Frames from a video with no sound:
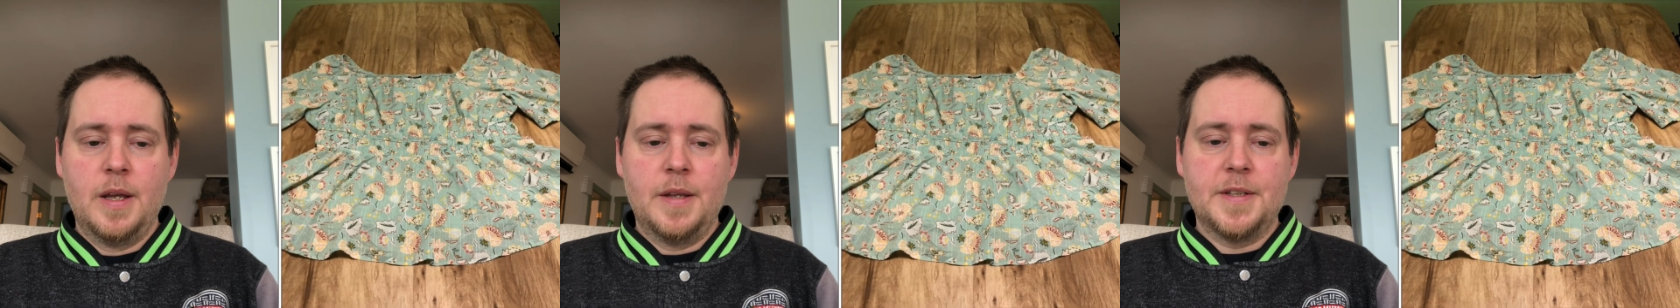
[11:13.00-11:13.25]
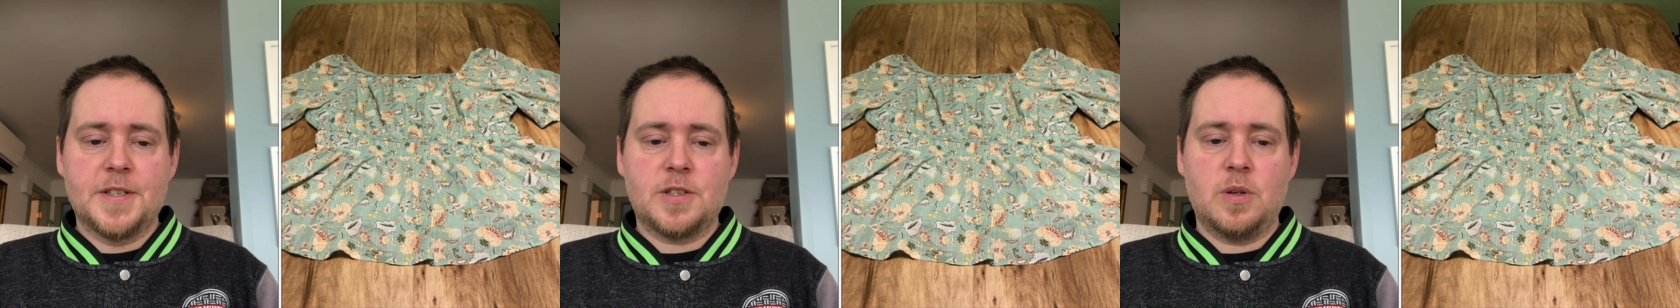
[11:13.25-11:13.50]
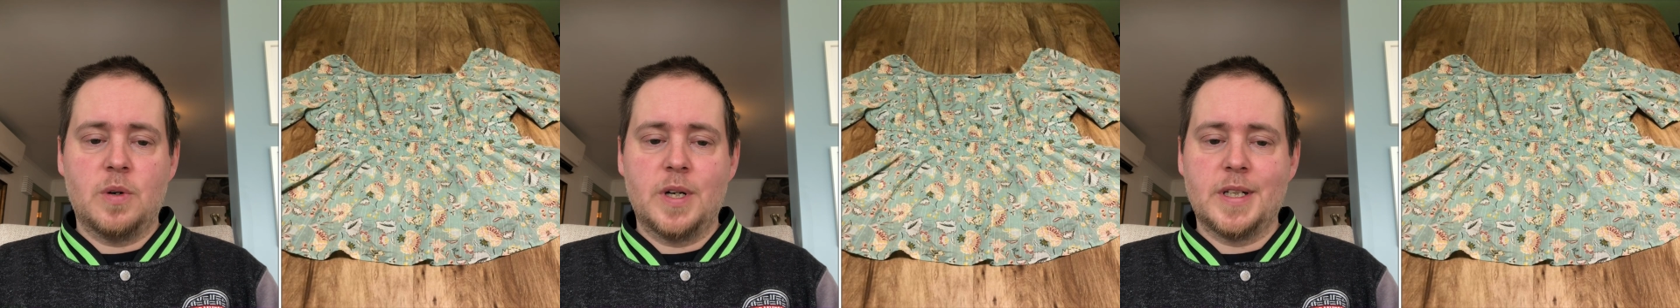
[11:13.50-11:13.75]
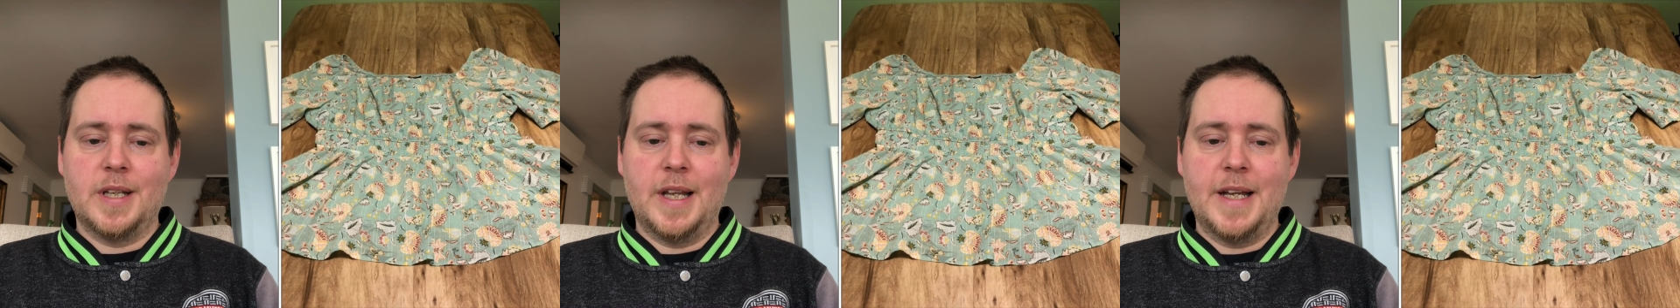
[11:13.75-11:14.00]
This
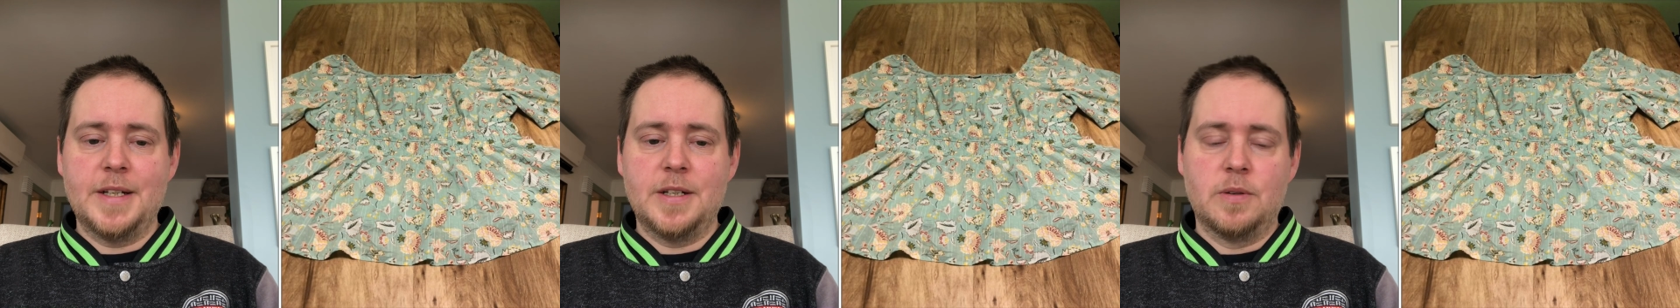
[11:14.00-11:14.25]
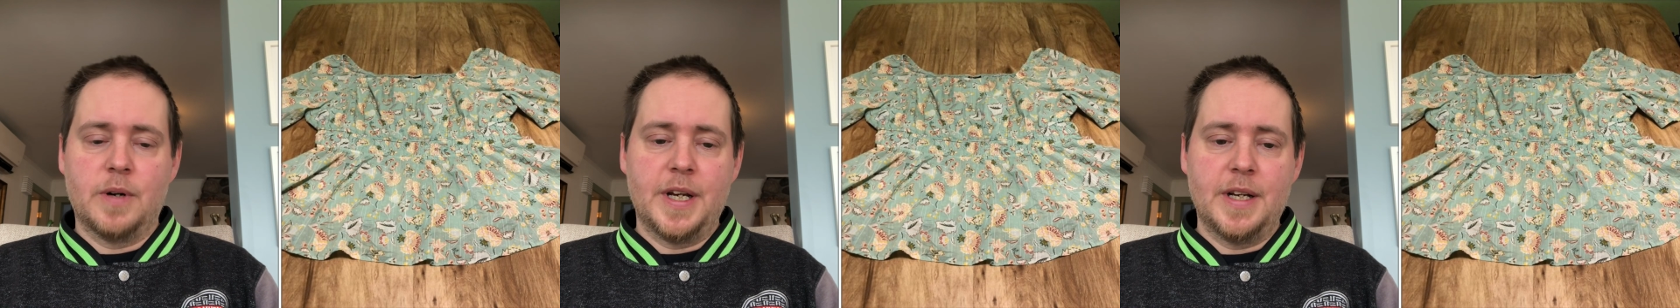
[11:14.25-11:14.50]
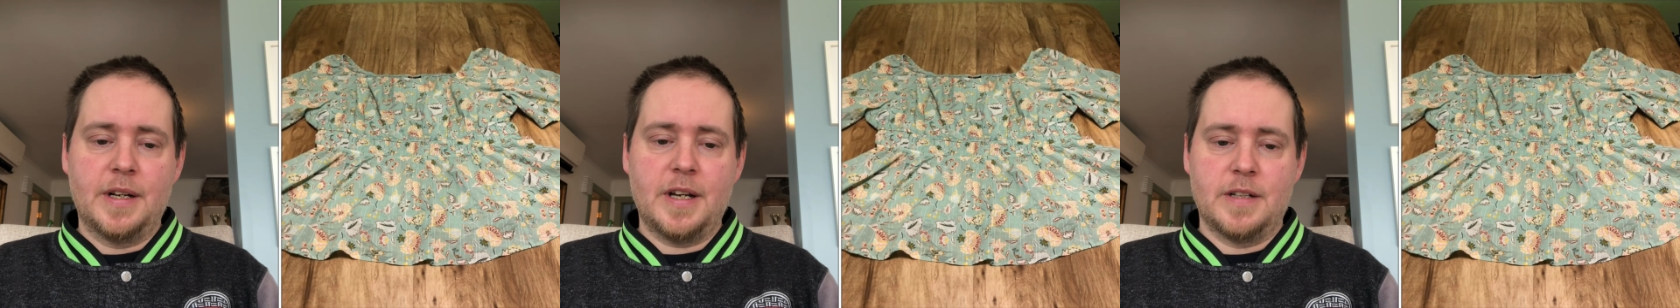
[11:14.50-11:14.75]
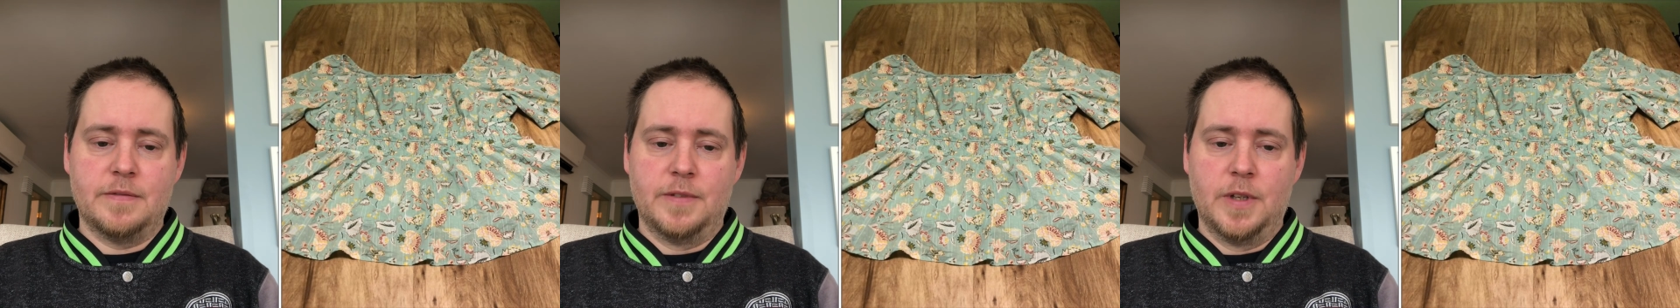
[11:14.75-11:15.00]
Torrid light green
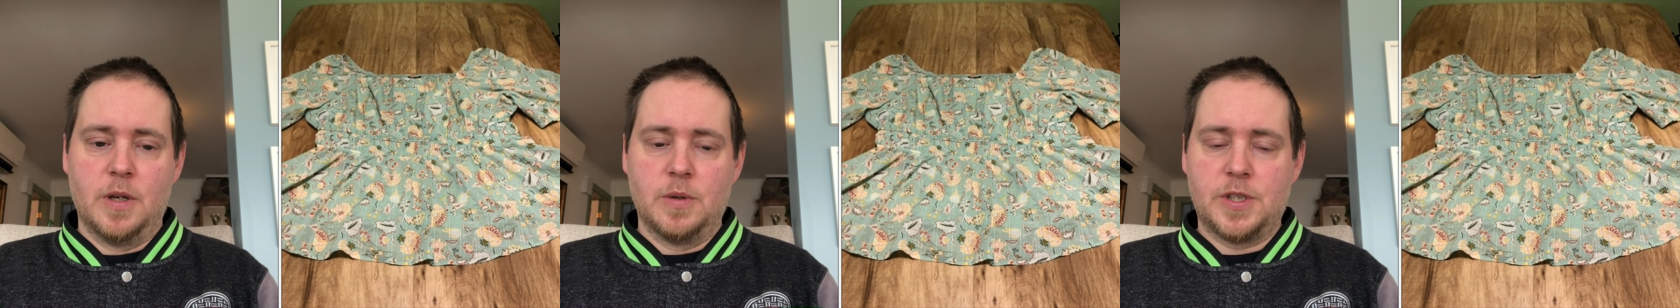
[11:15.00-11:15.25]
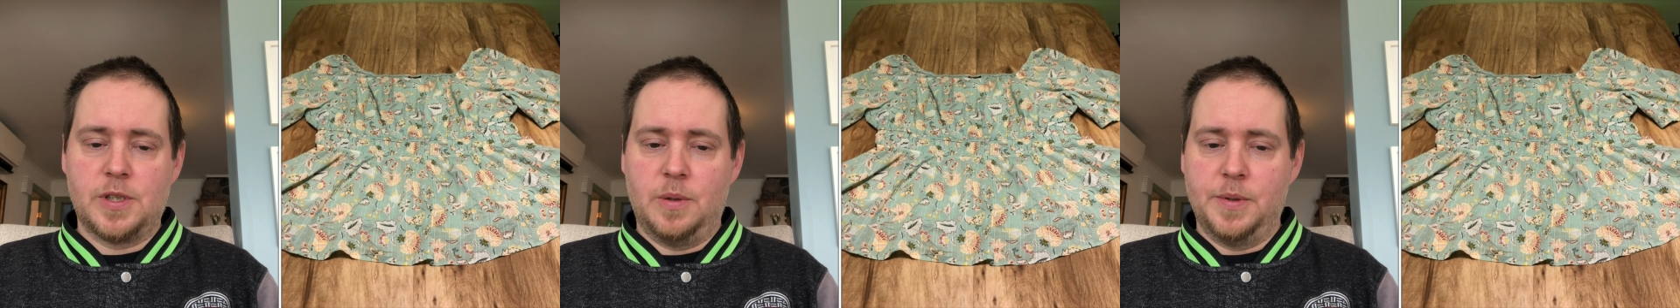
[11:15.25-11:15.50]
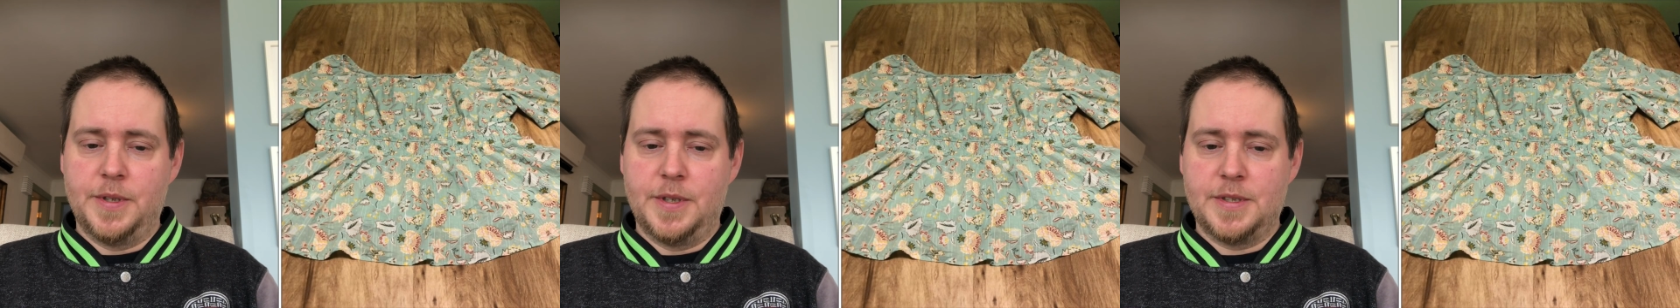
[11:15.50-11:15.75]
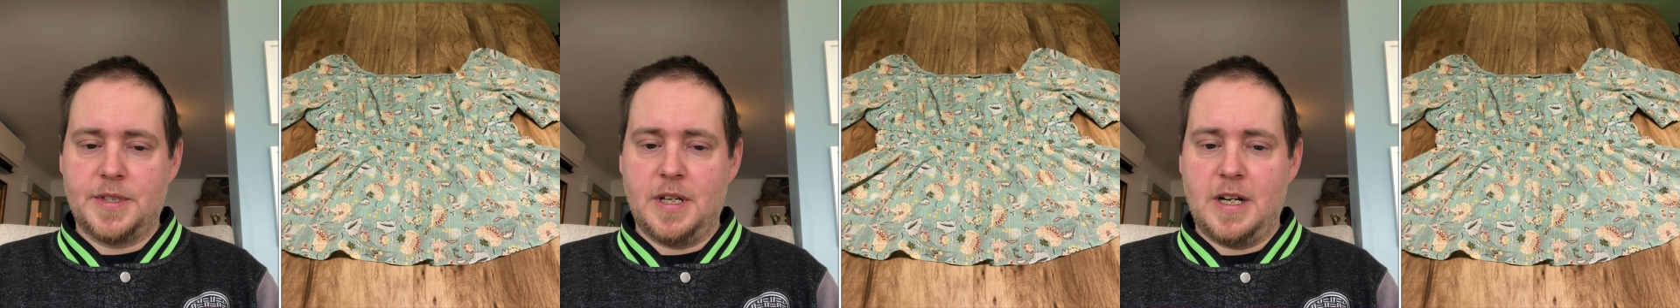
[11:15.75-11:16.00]
kind of low
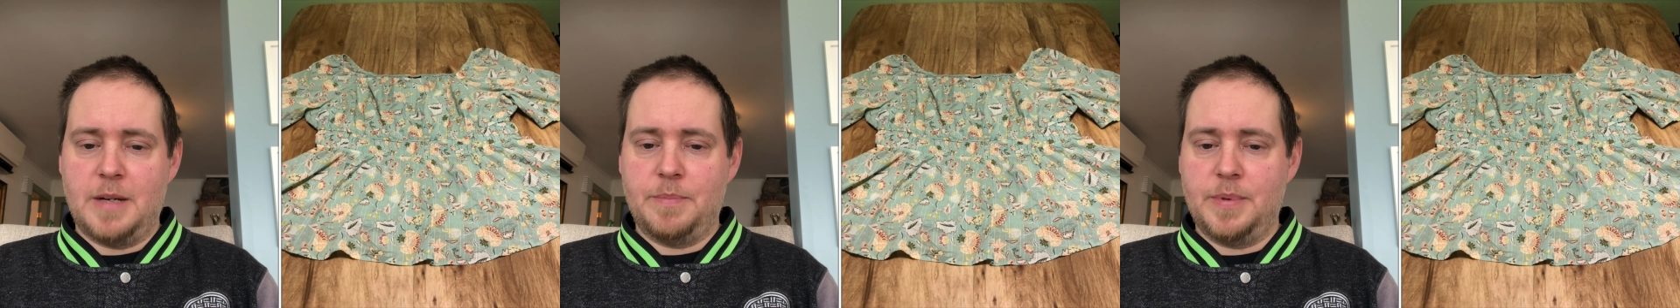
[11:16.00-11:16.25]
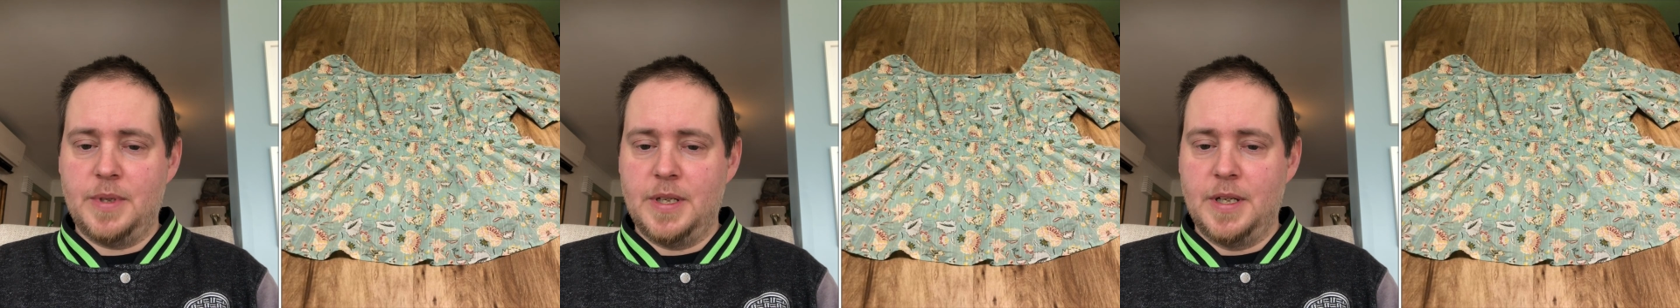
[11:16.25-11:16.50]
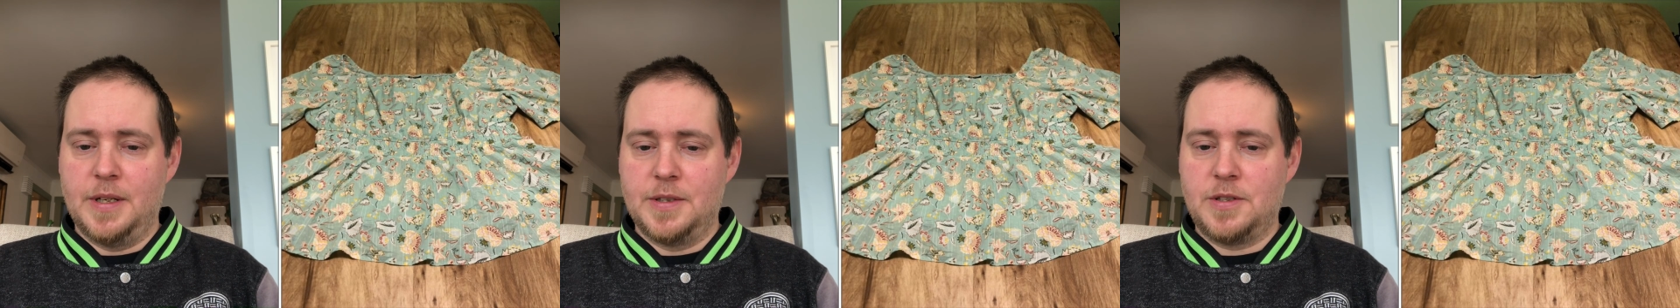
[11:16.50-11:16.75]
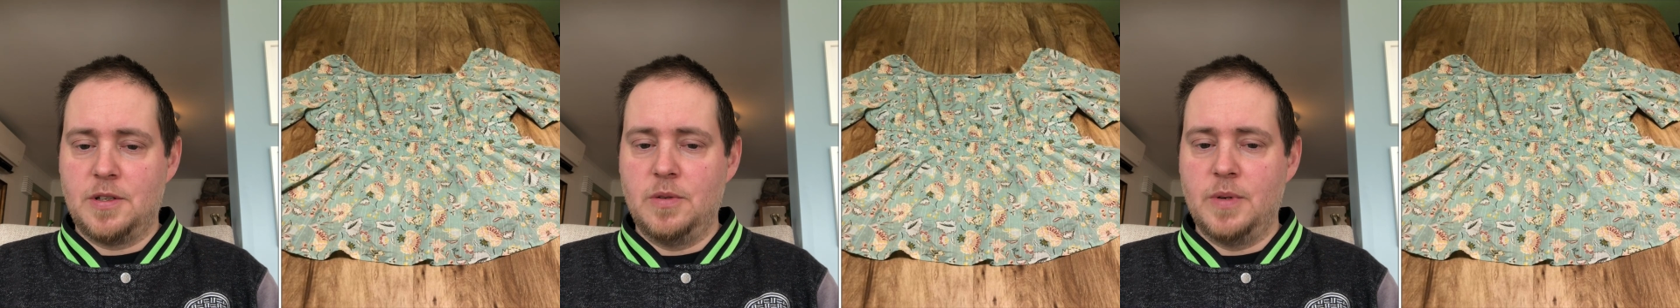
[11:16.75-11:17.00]
shoulder top in a
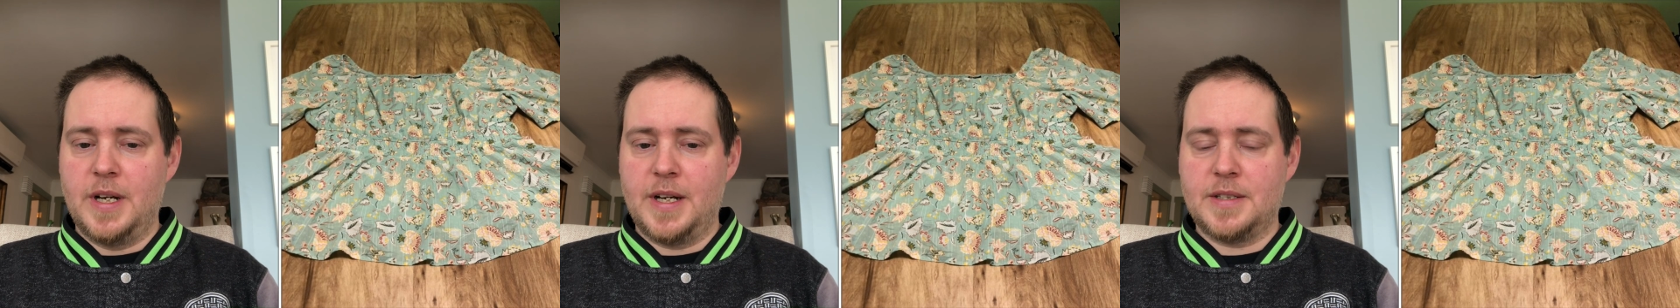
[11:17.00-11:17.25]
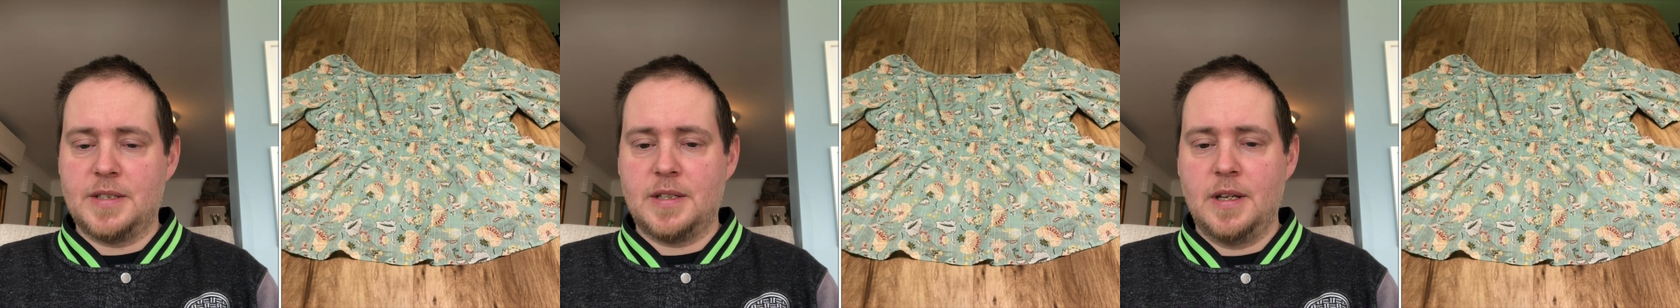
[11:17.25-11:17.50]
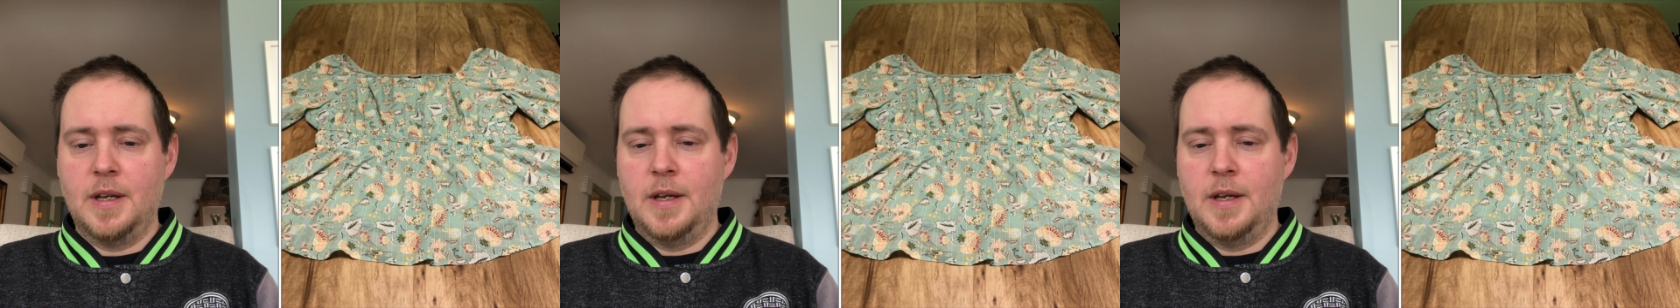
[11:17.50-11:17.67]
2X.